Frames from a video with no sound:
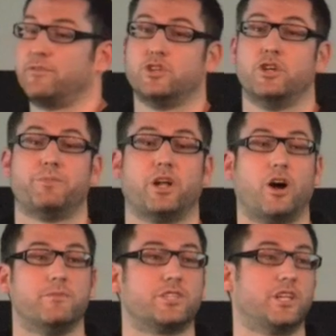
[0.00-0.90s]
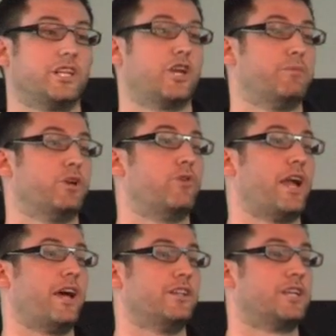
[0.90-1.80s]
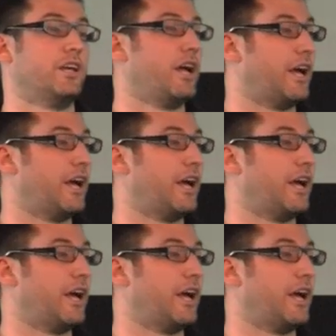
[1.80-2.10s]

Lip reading: afternoon, but I'm certainly going to be around